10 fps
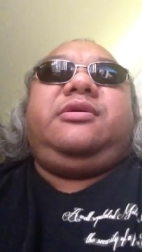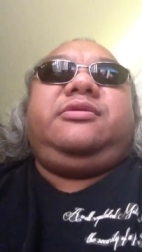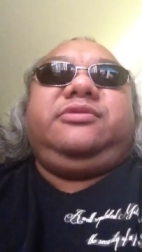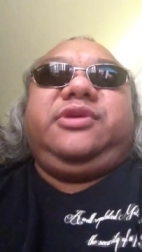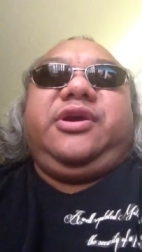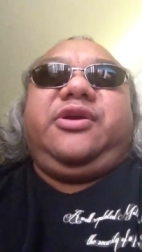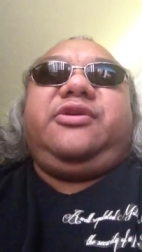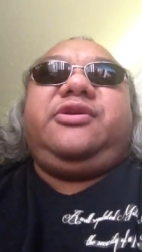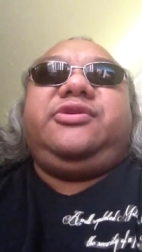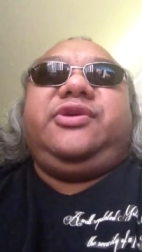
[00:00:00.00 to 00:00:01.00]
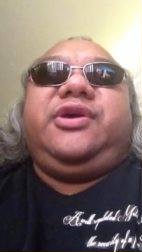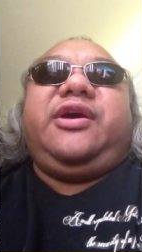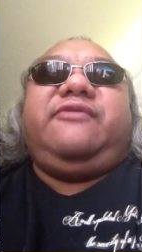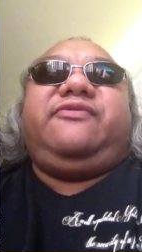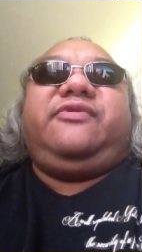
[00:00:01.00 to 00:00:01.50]
There you
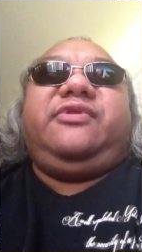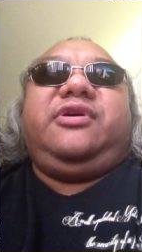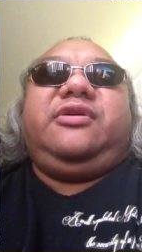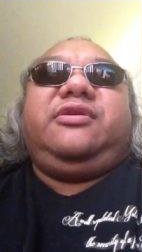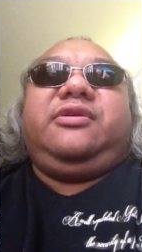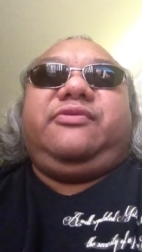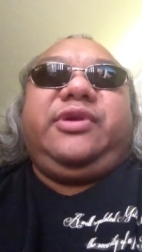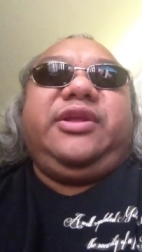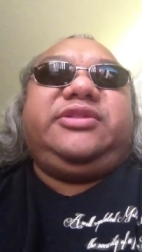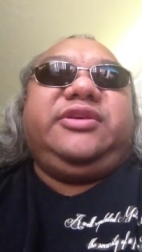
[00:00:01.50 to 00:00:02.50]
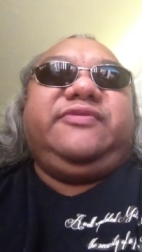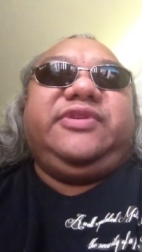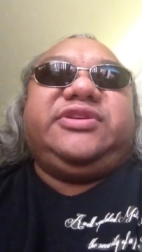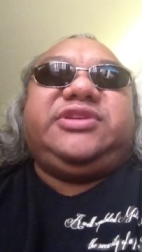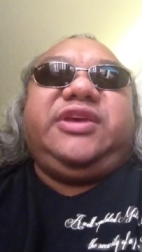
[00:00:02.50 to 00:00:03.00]
have a
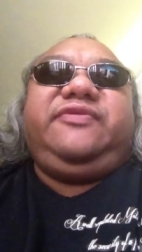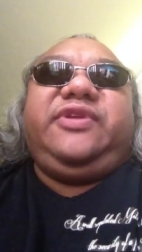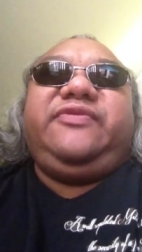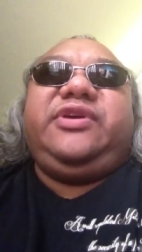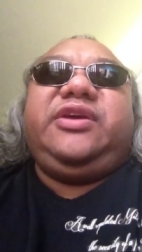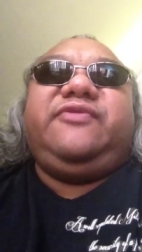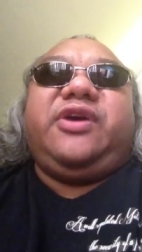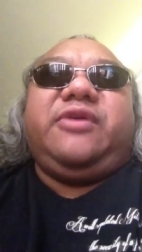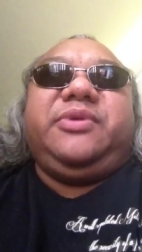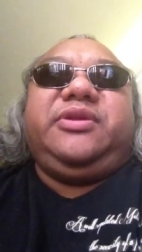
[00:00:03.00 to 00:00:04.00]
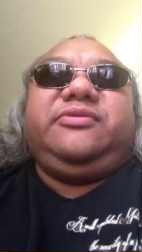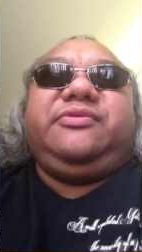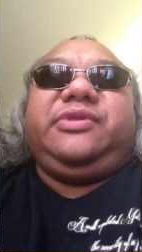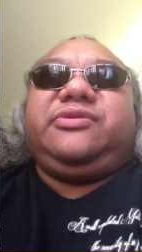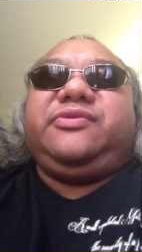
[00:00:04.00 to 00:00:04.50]
relatively safe living environment
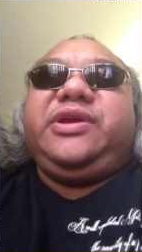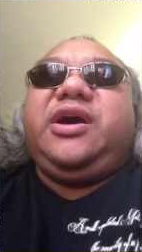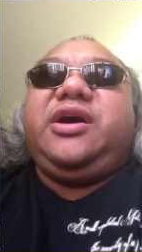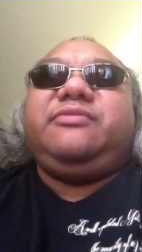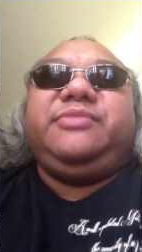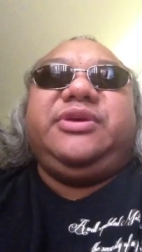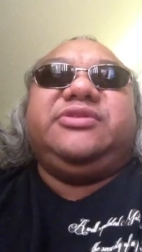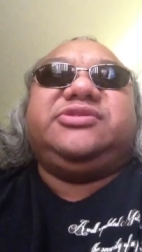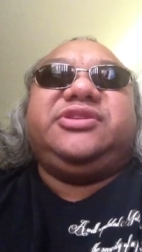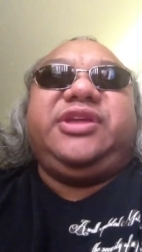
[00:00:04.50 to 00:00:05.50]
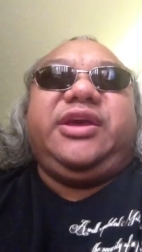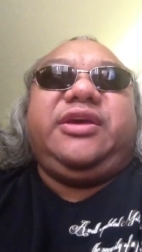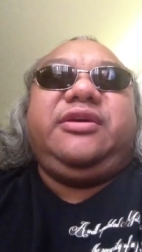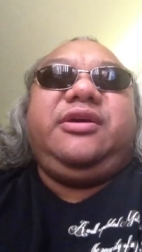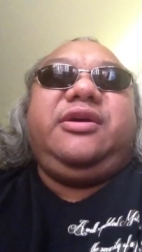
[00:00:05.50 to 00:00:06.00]
with 3 hot meals a day,